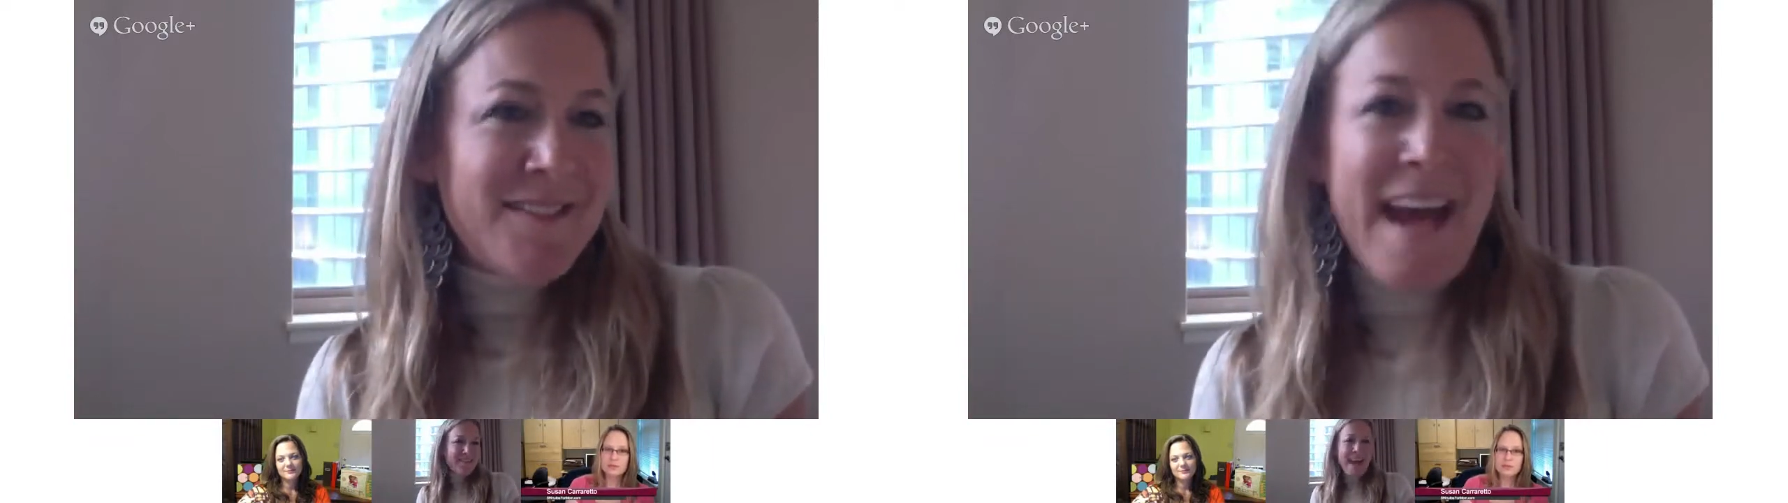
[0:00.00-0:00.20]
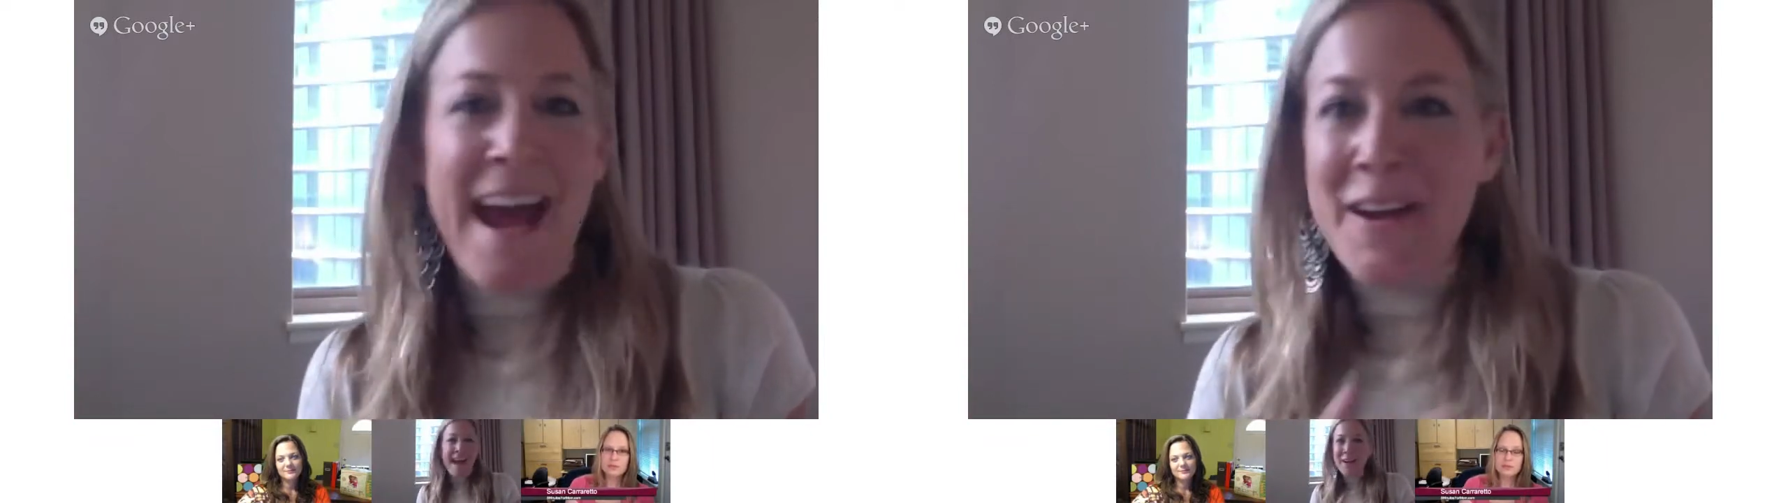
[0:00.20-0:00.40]

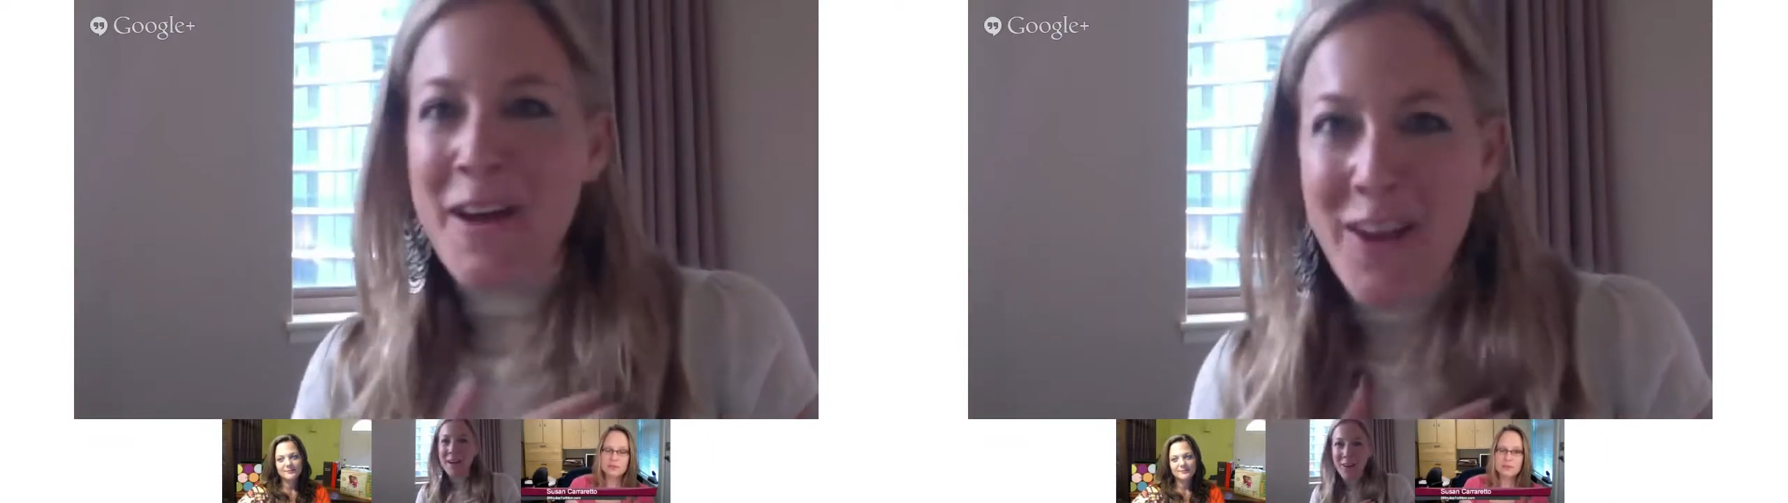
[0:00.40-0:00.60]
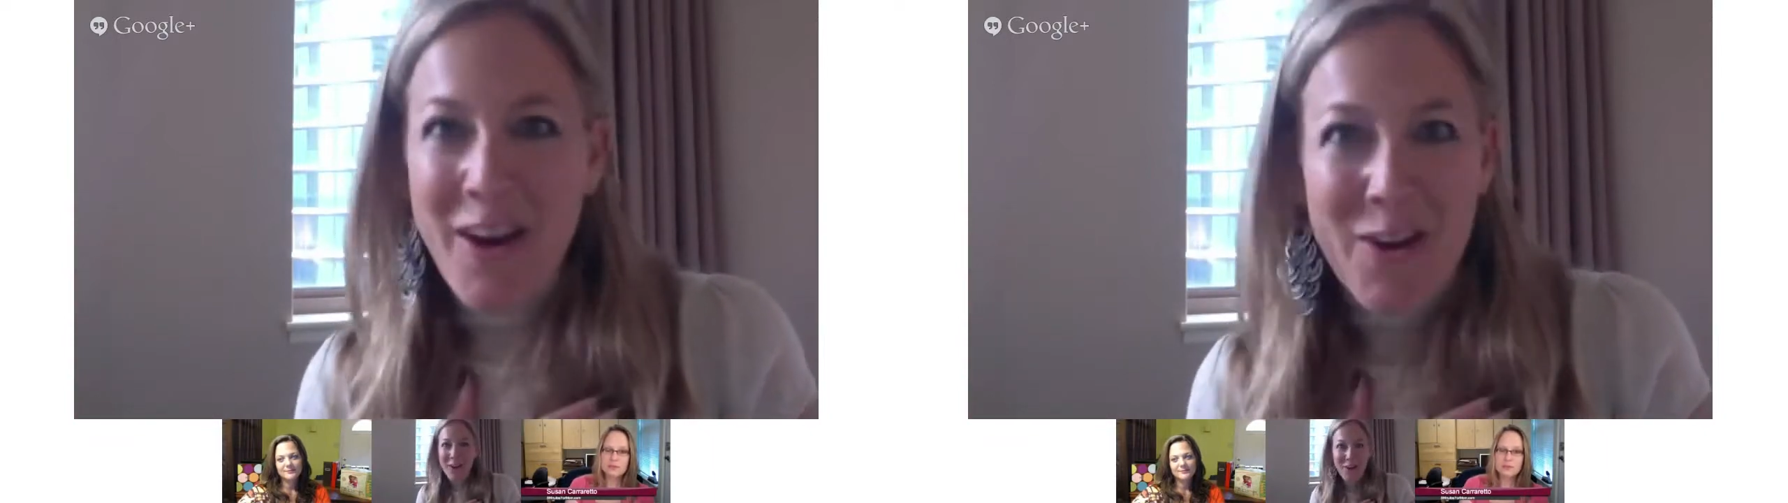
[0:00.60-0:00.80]
tackle
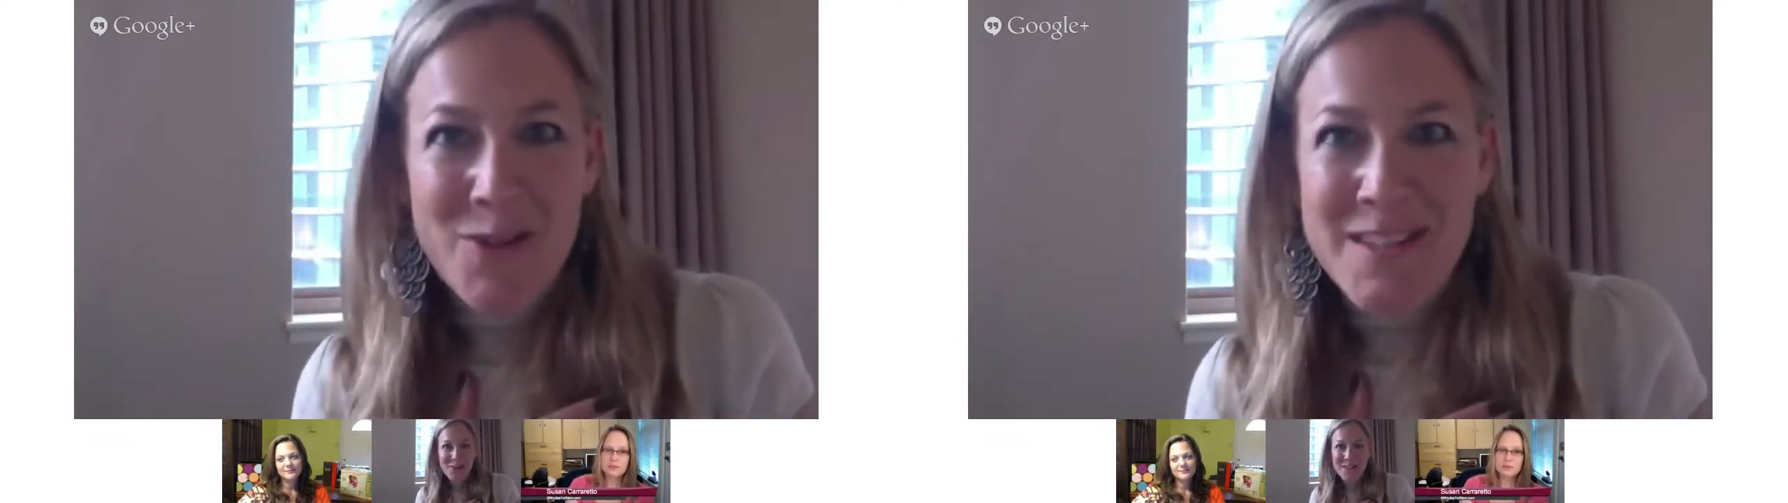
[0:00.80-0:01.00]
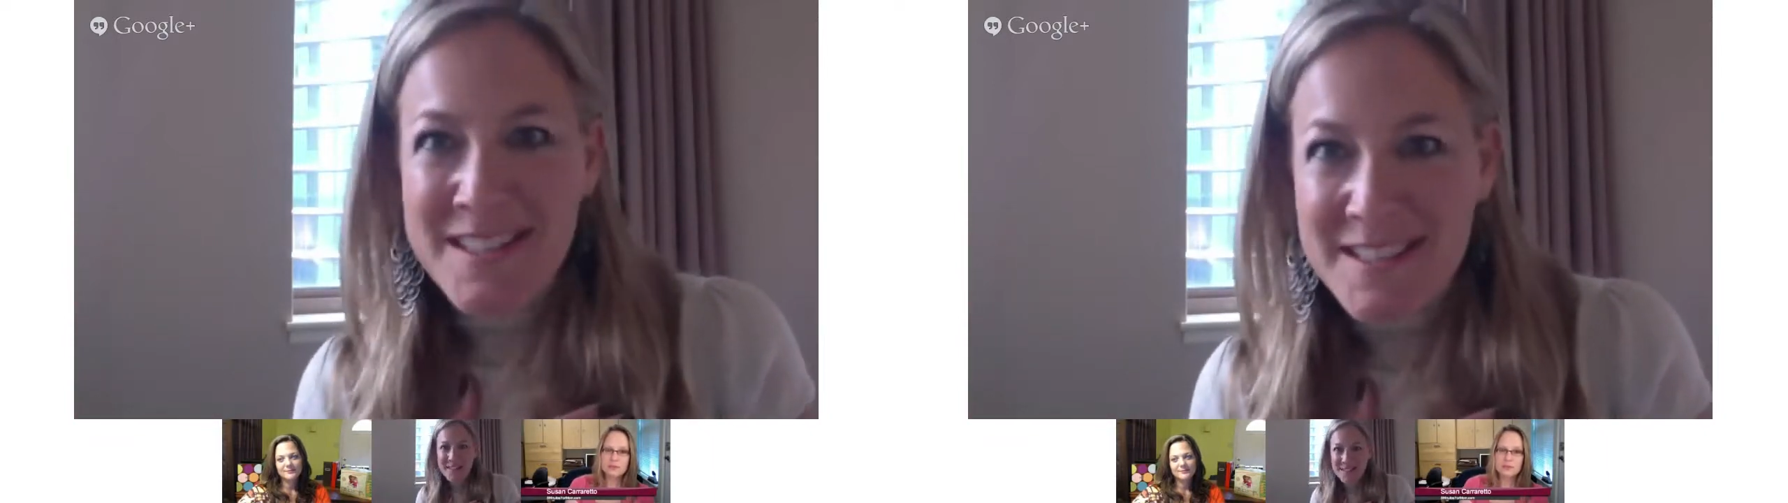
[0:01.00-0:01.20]
our
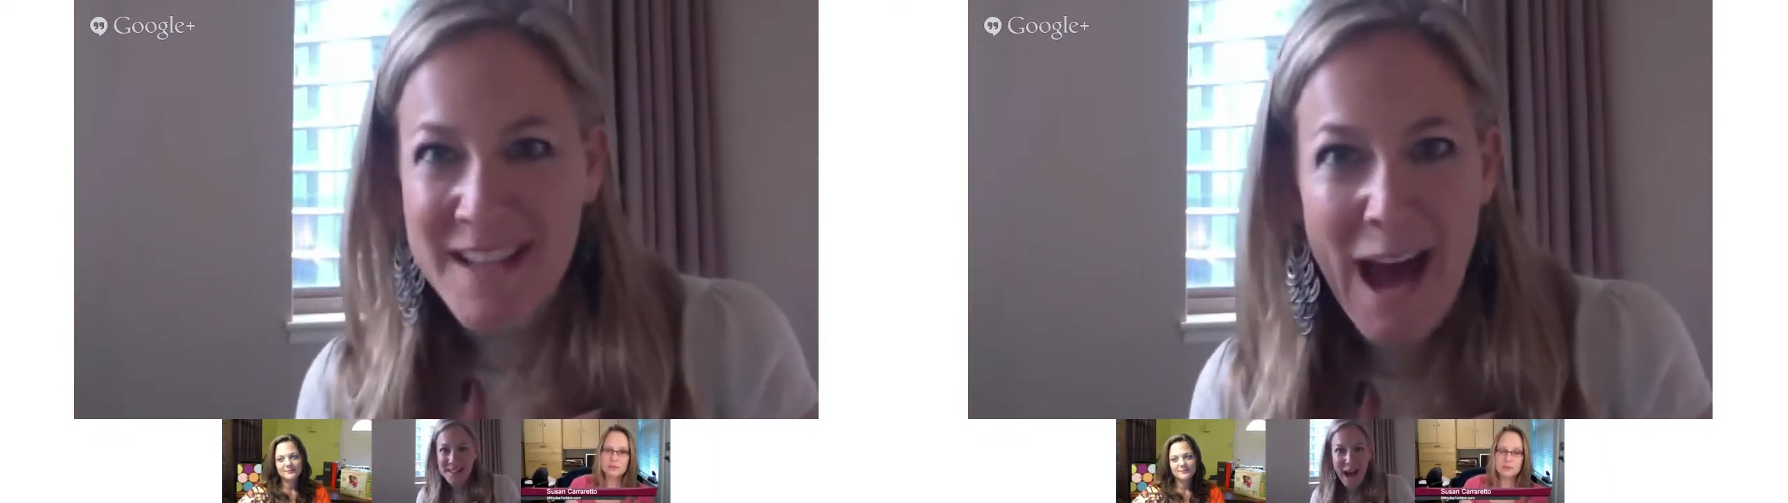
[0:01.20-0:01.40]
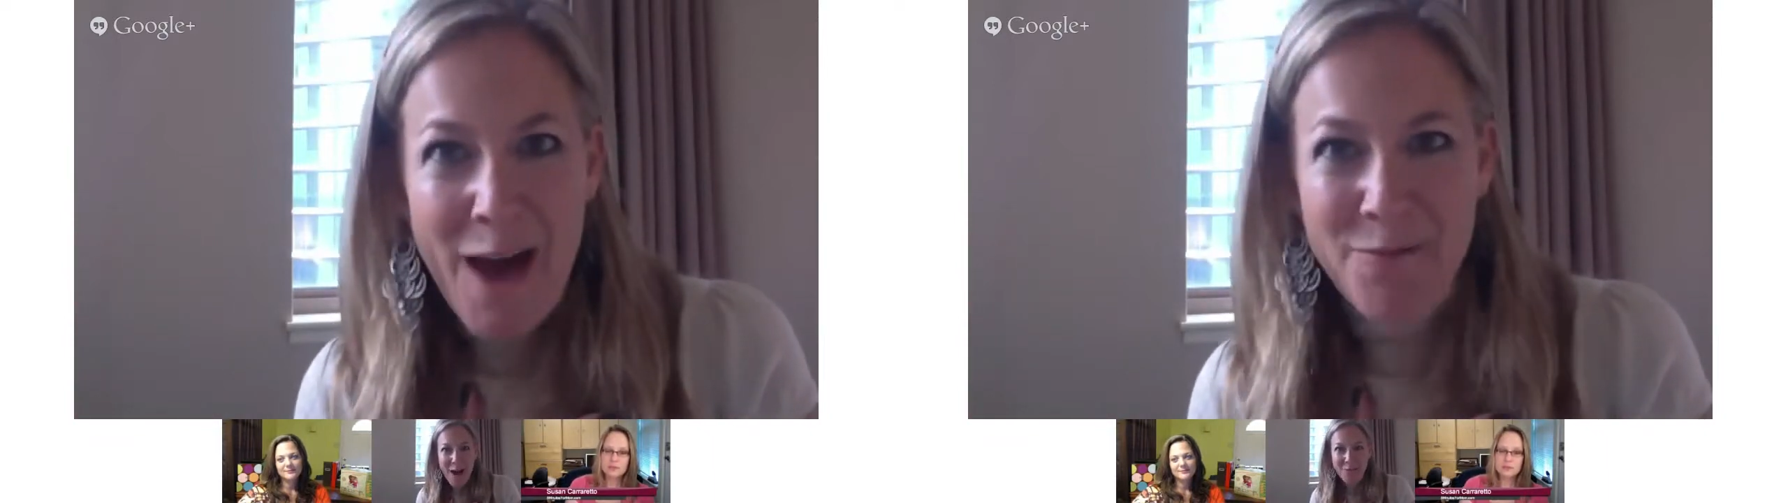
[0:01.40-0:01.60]
own
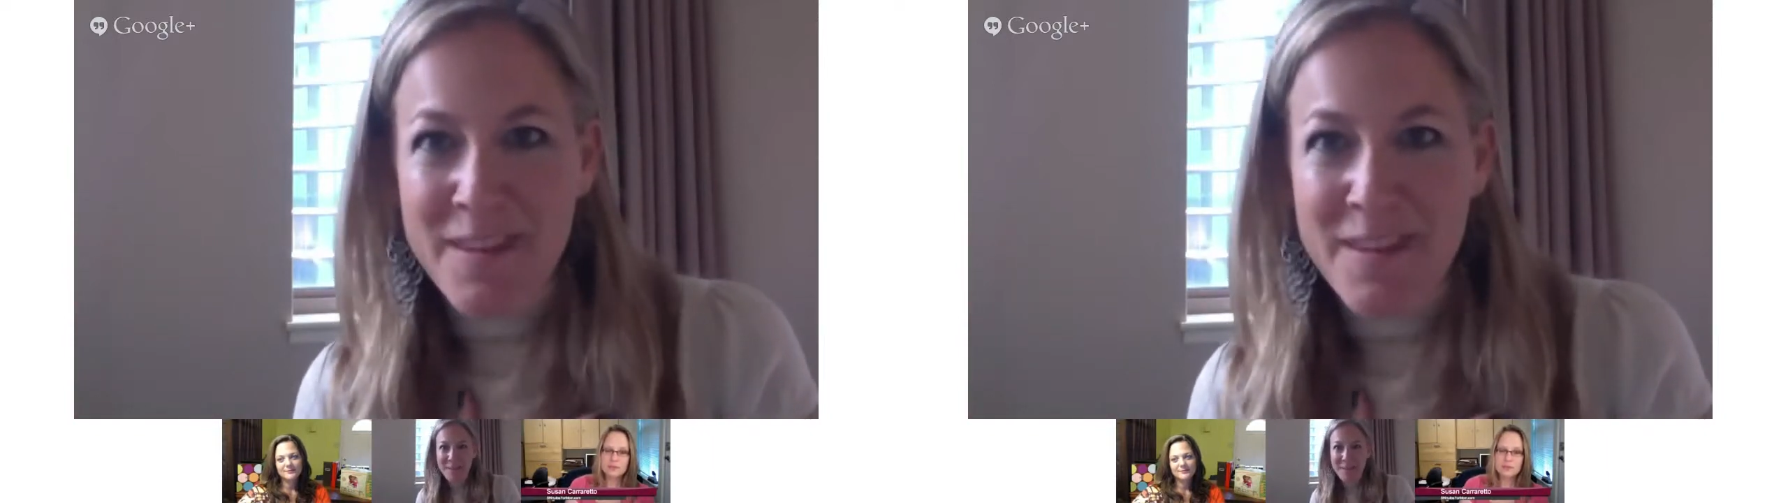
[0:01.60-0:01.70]
stuff